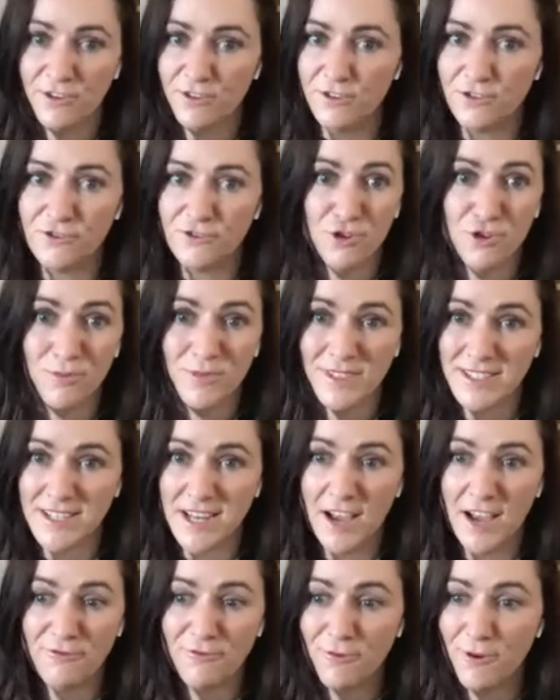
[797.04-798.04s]
do the trauma
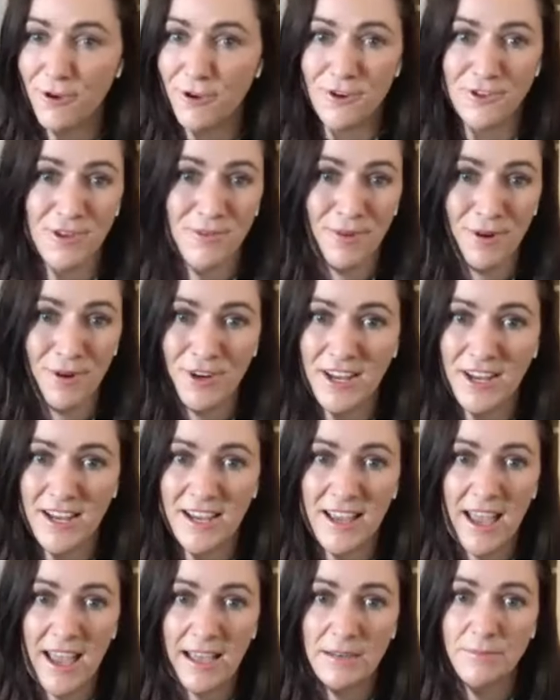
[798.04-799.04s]
stuff work on the
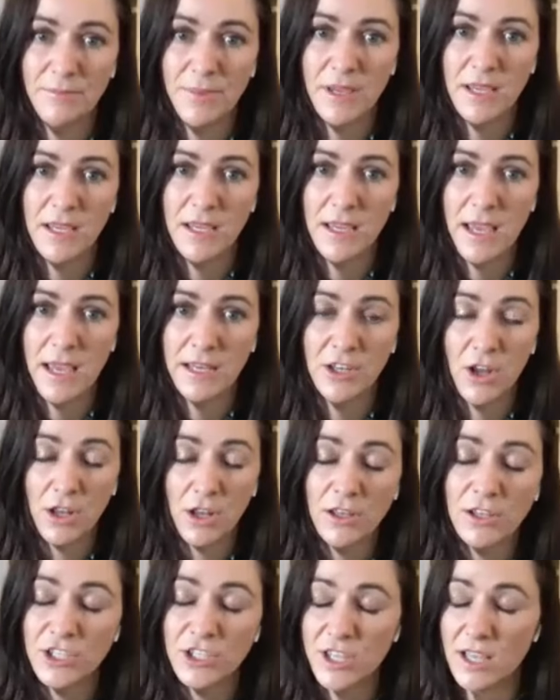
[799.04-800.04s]
body and be
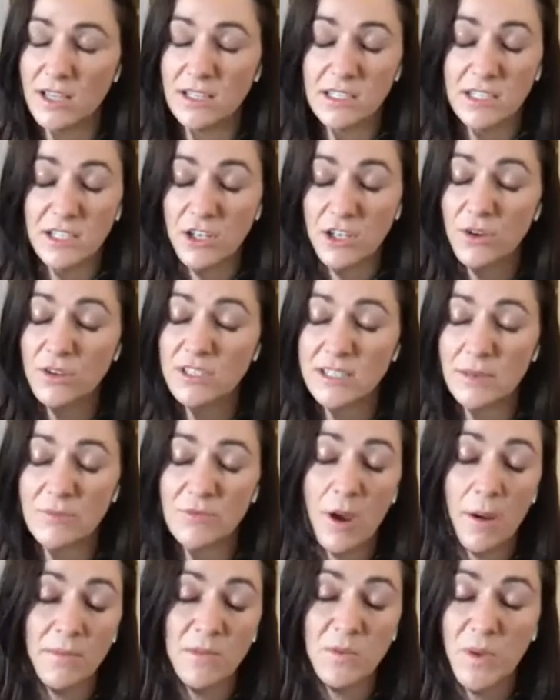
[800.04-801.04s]
acknowledged that you know
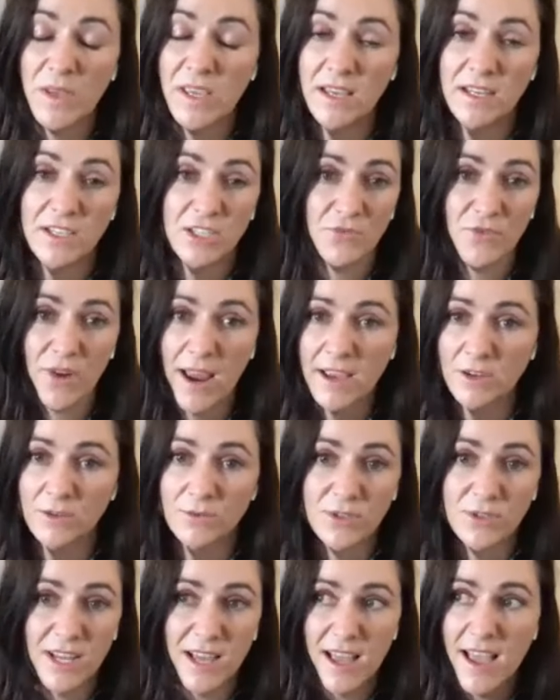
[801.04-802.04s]
sometimes we get
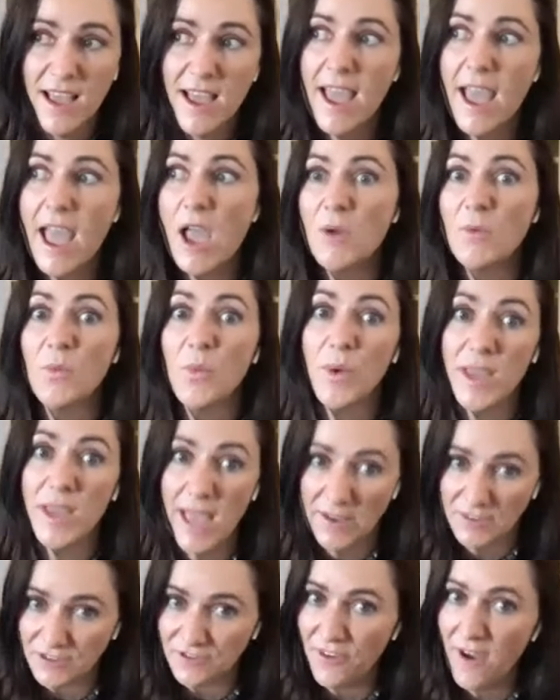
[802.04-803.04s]
derailed and we
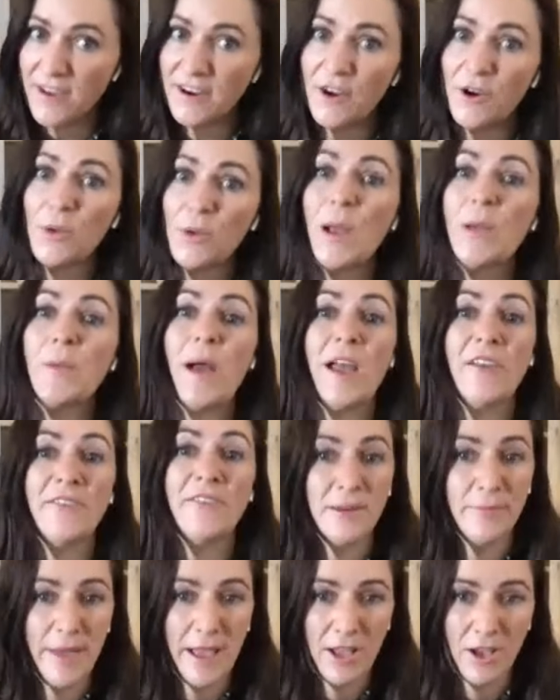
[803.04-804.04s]
have to find our own way of
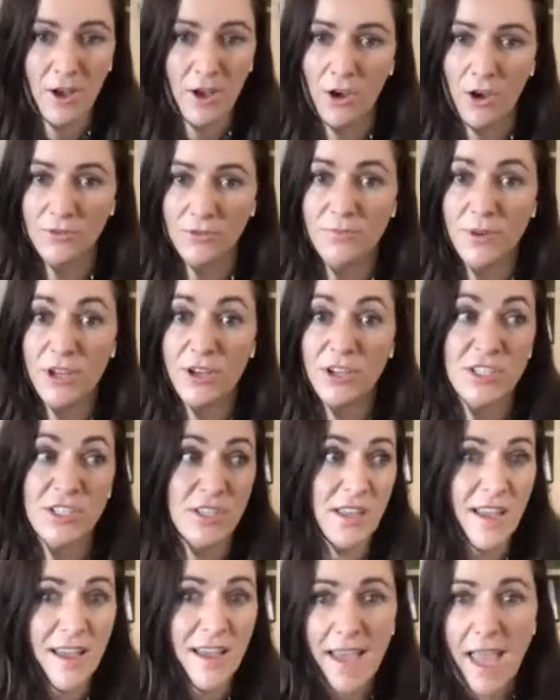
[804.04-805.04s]
getting back on because
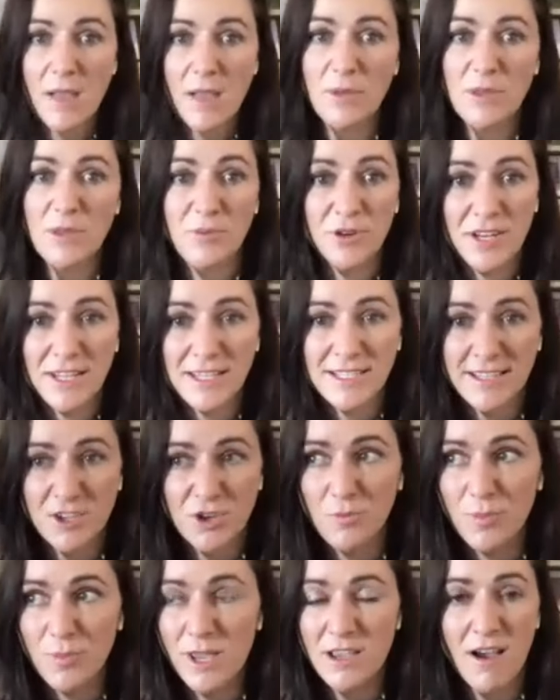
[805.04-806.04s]
and with pregnancy
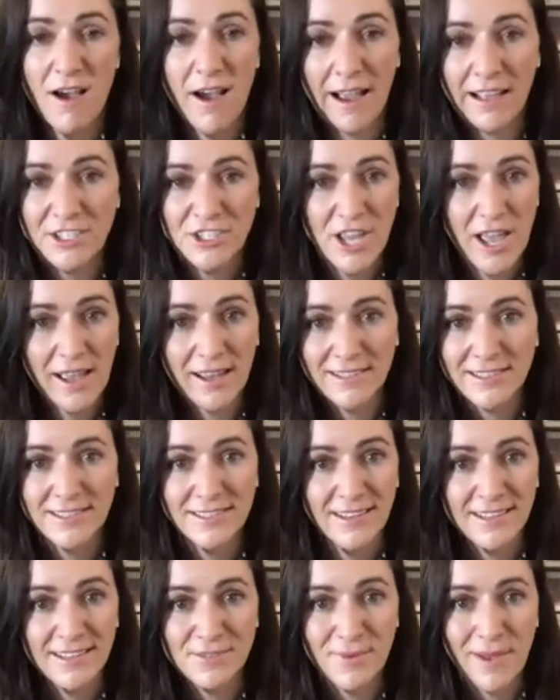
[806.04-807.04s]
you're being hijacked
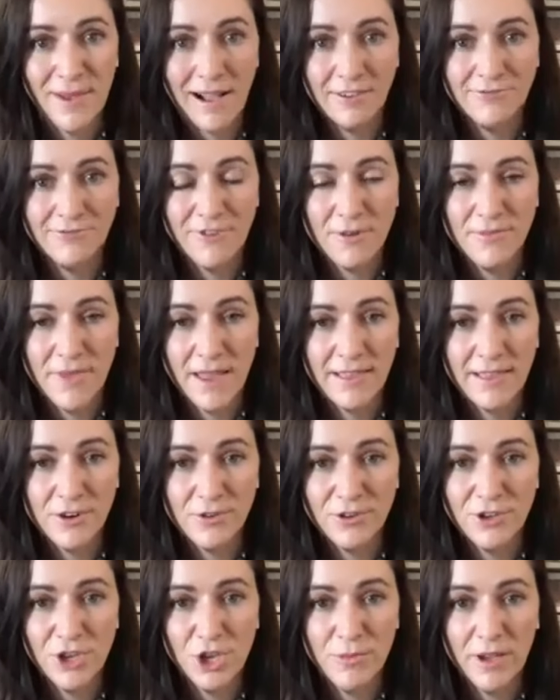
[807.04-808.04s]
as well from that
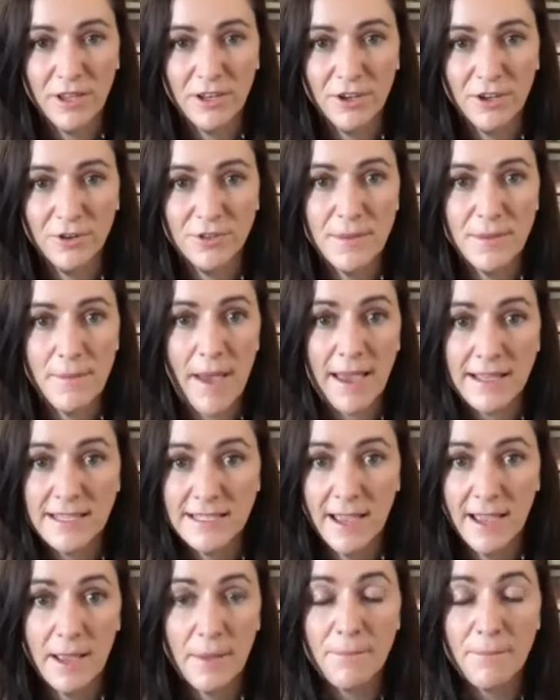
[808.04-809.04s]
little human who's yeah.
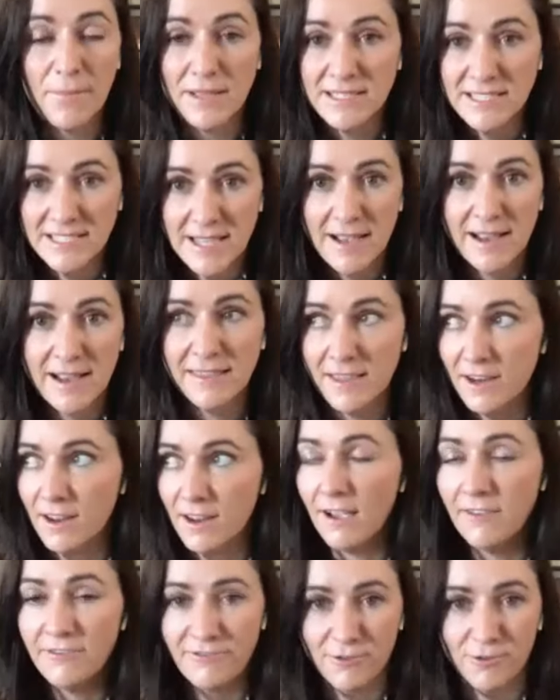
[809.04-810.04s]
amazing but sucking the
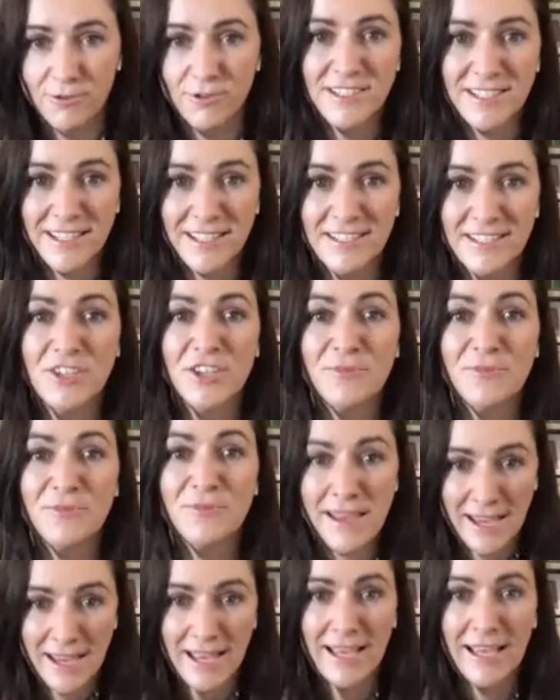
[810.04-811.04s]
life force into yeah.
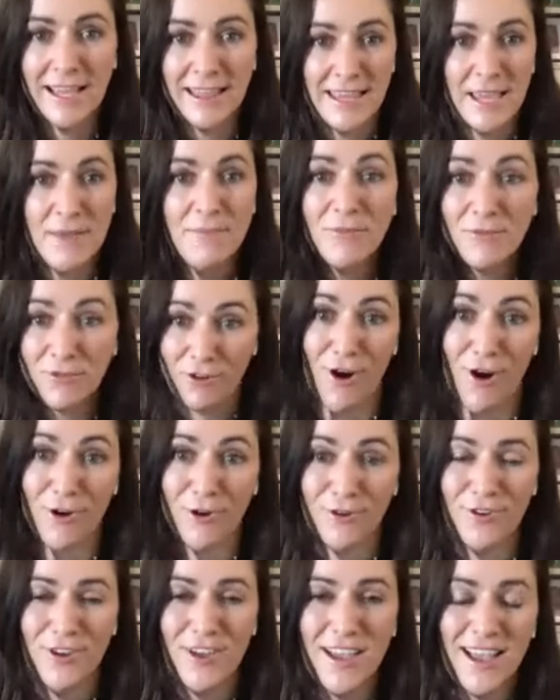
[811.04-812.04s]
making them
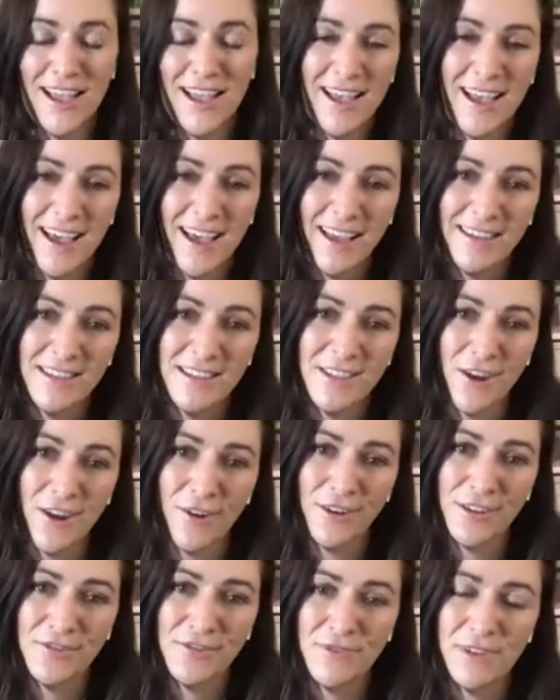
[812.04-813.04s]
grow and so
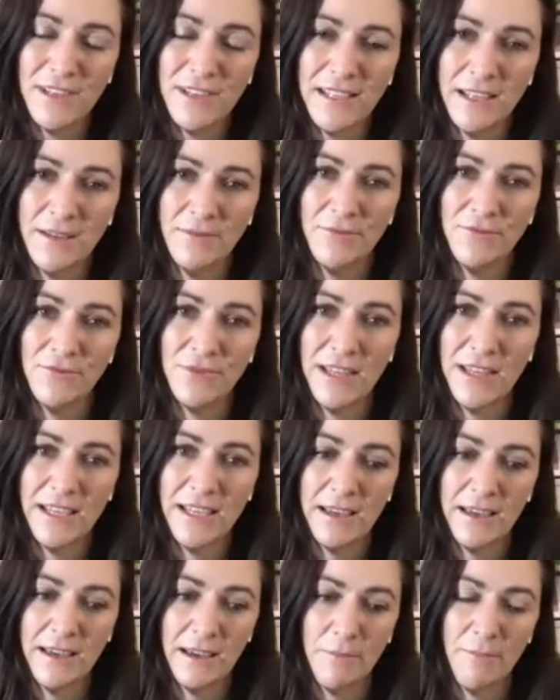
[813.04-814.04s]
it's really um, really
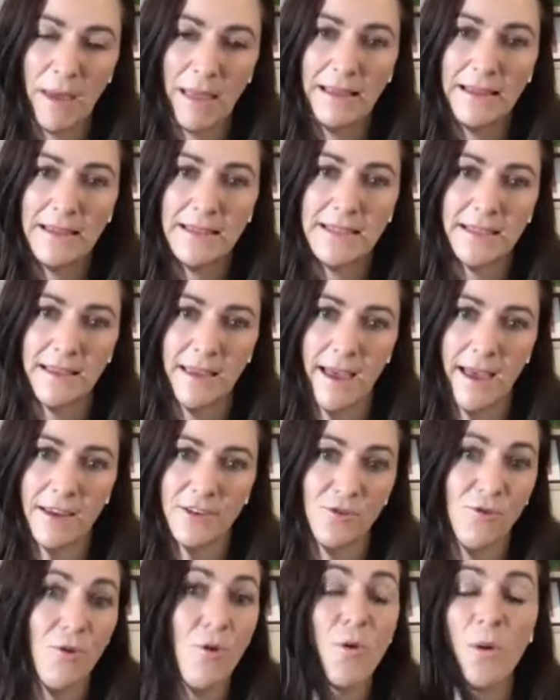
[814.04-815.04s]
a, a balancing
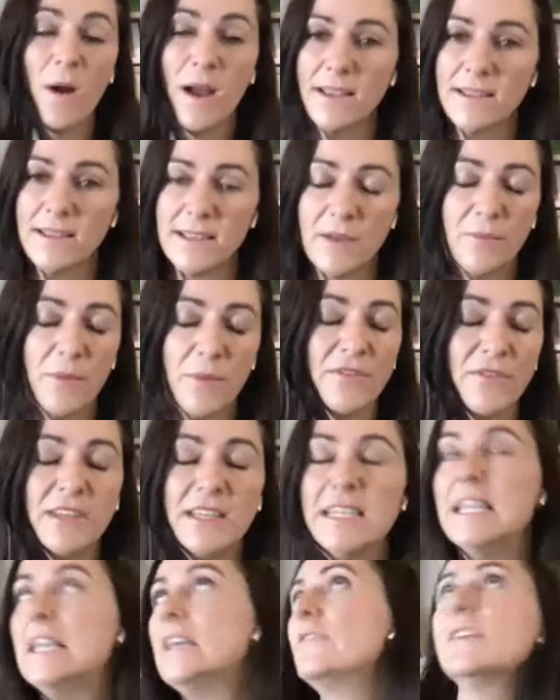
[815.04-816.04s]
act always and we're
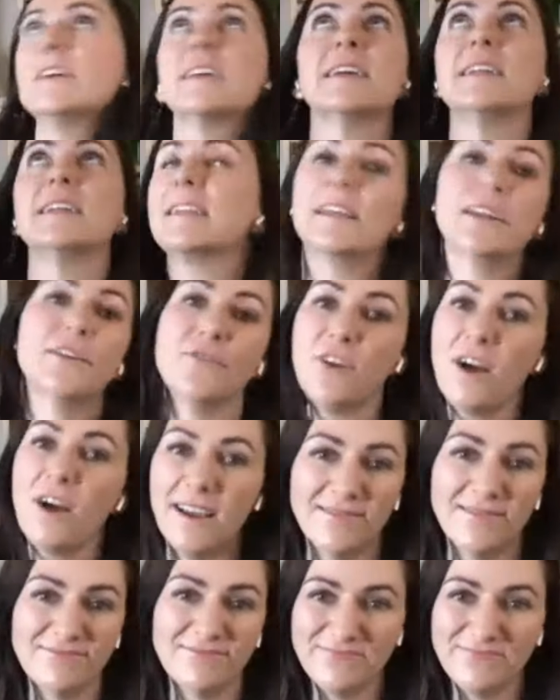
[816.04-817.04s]
never going to get it right